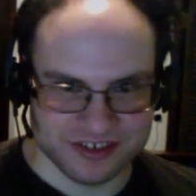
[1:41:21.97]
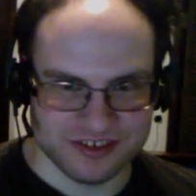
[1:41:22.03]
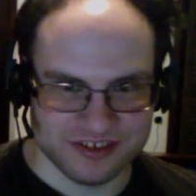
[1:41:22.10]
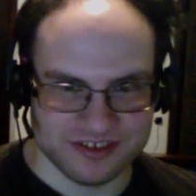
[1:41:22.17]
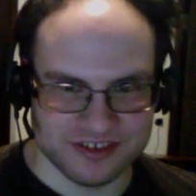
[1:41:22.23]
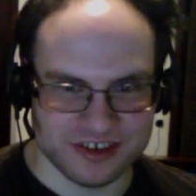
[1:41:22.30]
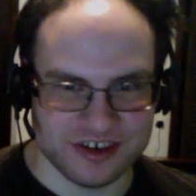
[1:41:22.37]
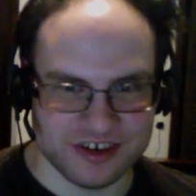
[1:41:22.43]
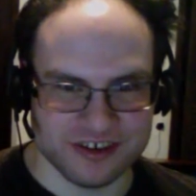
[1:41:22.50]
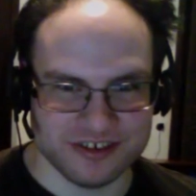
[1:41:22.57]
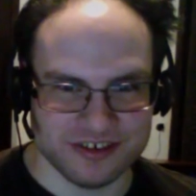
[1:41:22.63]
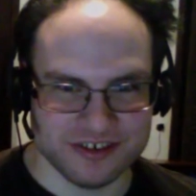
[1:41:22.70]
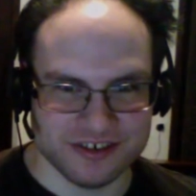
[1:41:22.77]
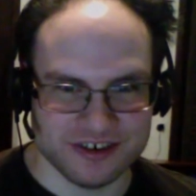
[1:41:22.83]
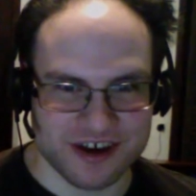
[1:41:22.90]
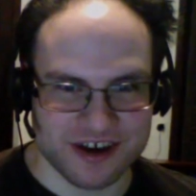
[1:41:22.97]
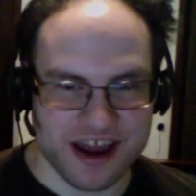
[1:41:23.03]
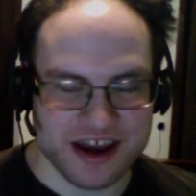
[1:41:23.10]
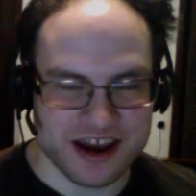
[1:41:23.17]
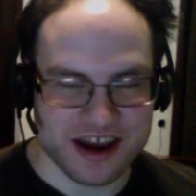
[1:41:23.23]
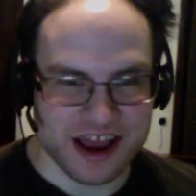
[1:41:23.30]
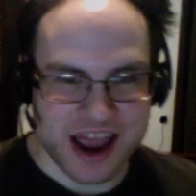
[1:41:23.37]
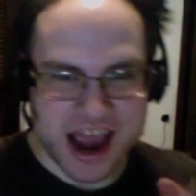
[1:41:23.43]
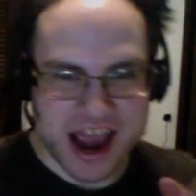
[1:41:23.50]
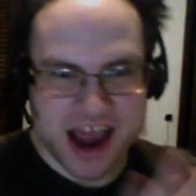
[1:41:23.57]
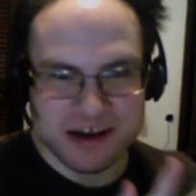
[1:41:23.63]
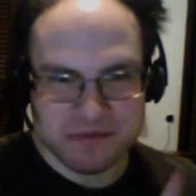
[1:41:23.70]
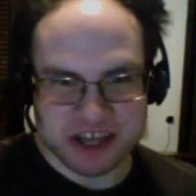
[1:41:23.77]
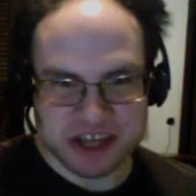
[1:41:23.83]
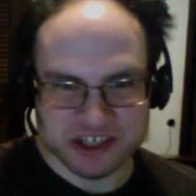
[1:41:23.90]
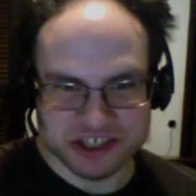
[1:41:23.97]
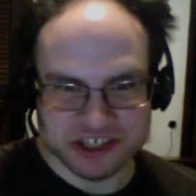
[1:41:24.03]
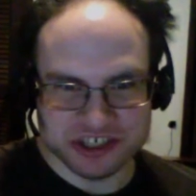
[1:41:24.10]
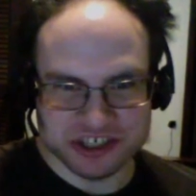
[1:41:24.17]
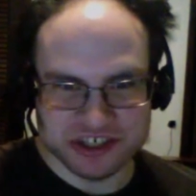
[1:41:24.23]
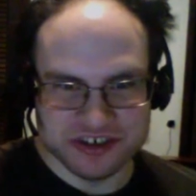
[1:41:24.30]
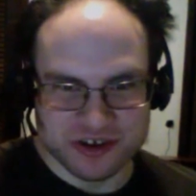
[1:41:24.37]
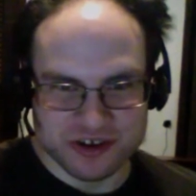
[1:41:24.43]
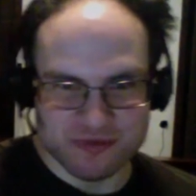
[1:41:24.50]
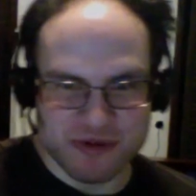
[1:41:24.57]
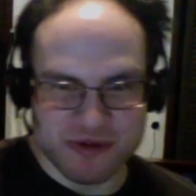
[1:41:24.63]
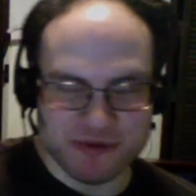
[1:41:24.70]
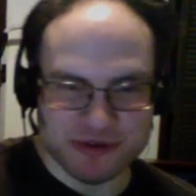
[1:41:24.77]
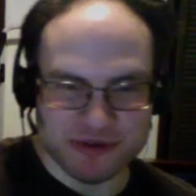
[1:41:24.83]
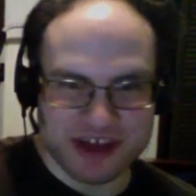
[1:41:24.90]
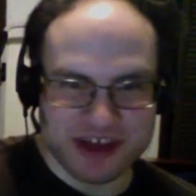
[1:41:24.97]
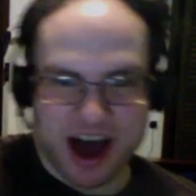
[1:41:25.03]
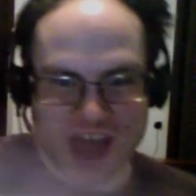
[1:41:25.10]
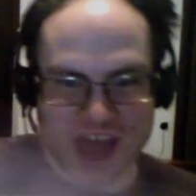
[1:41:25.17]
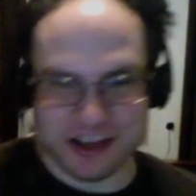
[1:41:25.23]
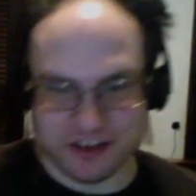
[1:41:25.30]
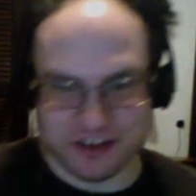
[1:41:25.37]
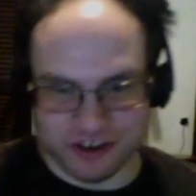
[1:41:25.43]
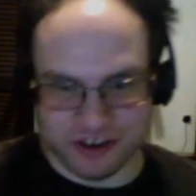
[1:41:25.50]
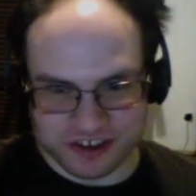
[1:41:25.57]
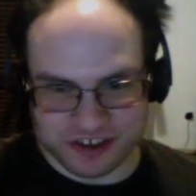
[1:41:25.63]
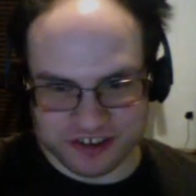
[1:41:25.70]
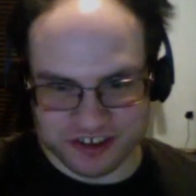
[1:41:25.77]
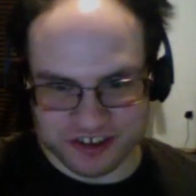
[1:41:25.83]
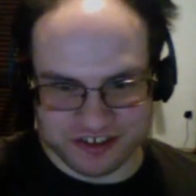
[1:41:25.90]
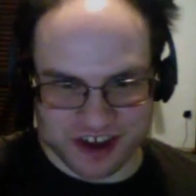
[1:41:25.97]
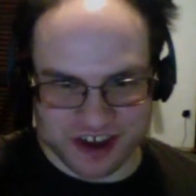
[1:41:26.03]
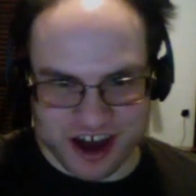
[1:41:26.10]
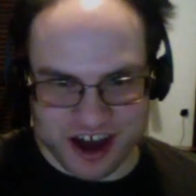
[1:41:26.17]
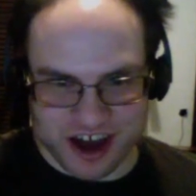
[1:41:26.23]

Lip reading: All right. Animation, but with the high glossy style.